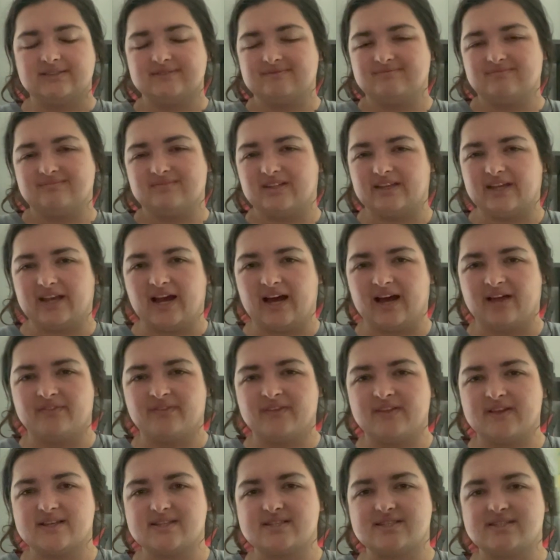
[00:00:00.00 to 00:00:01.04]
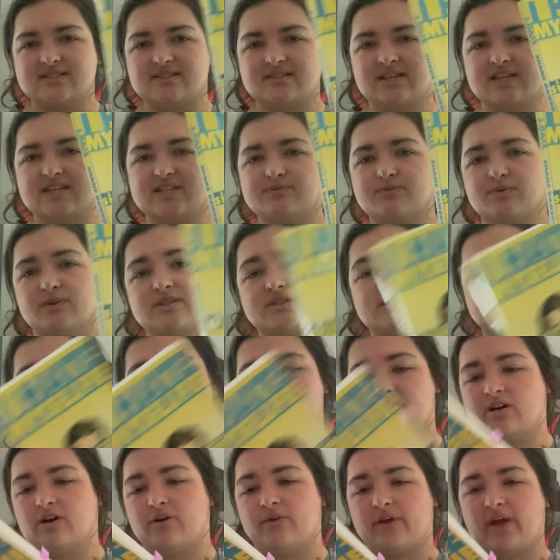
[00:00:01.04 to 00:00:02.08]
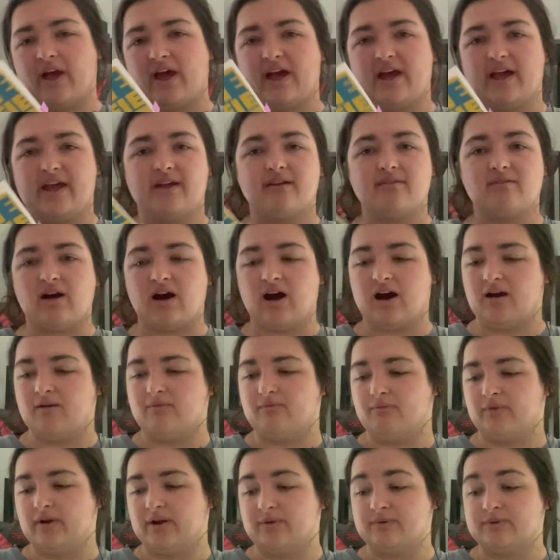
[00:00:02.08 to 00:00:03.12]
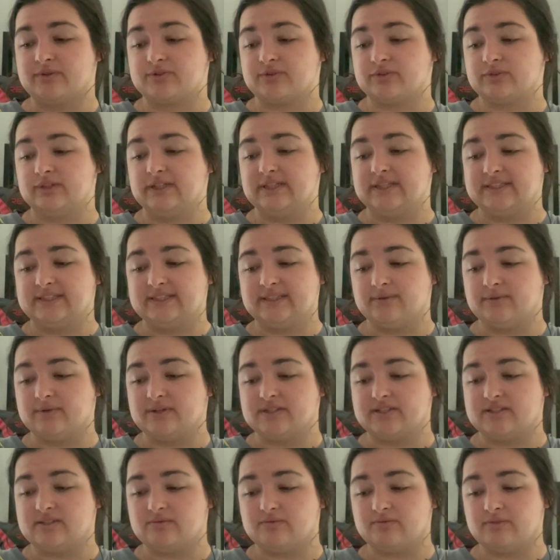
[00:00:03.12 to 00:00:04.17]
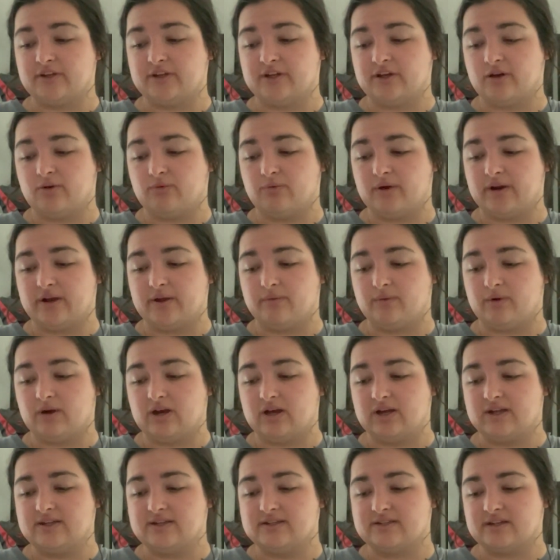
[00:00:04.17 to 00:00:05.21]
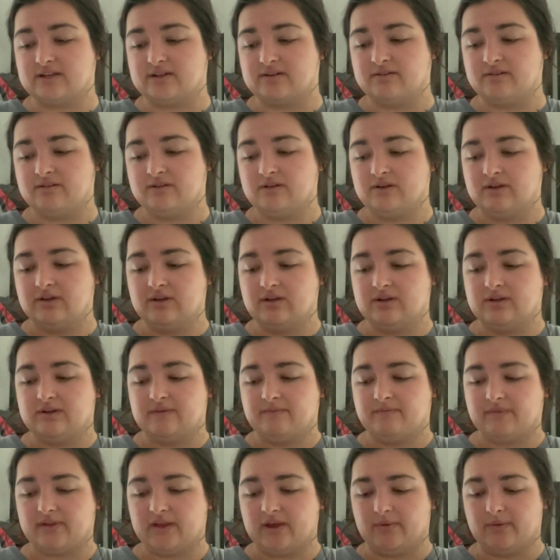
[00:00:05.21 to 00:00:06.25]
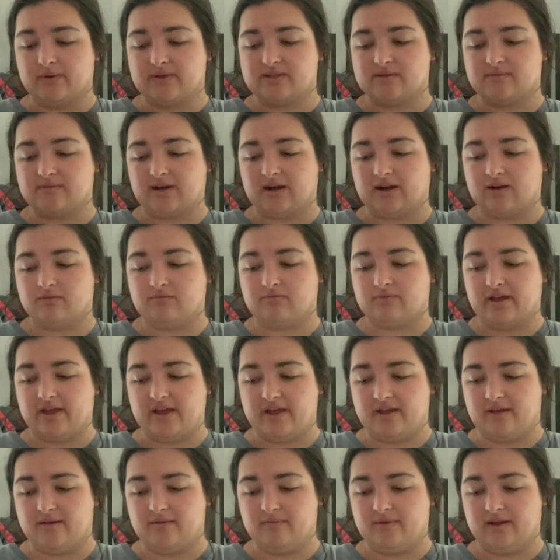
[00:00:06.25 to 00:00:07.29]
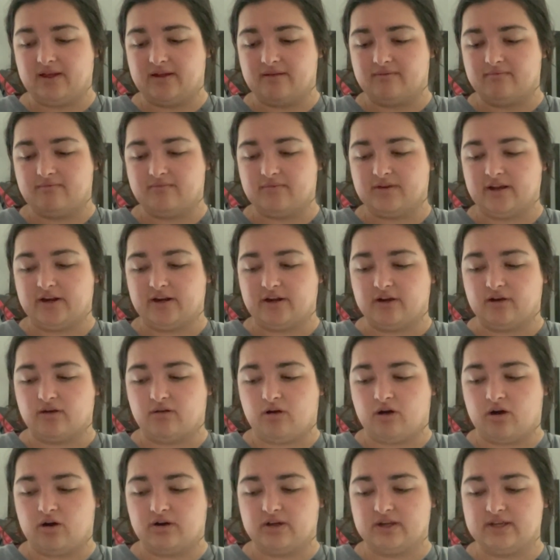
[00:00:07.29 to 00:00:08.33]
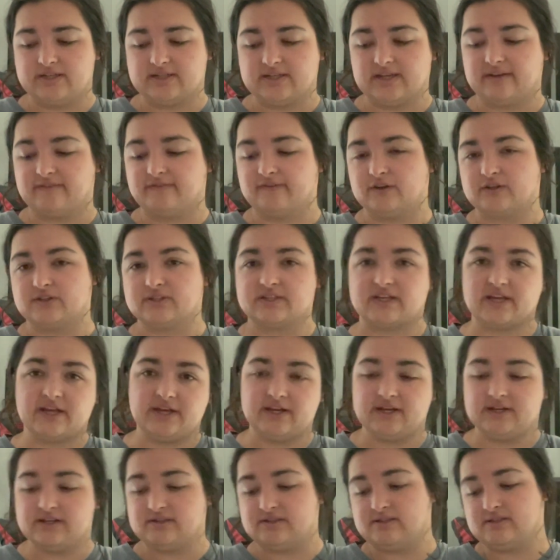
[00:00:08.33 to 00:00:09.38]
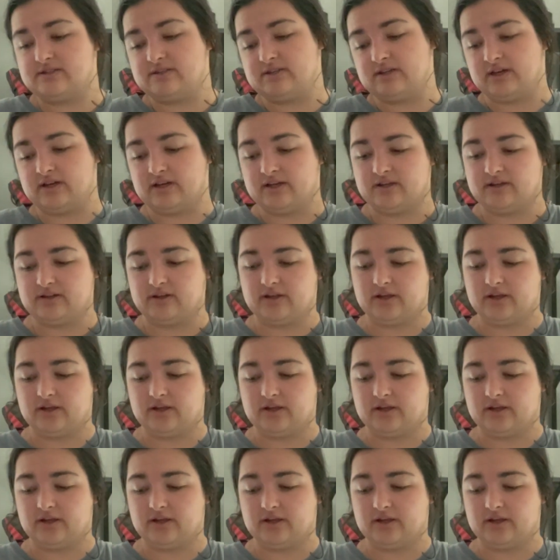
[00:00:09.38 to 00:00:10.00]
Yeah, this was okay. When it was released, it was, what it was, and it was about him and, all his, first kiss and,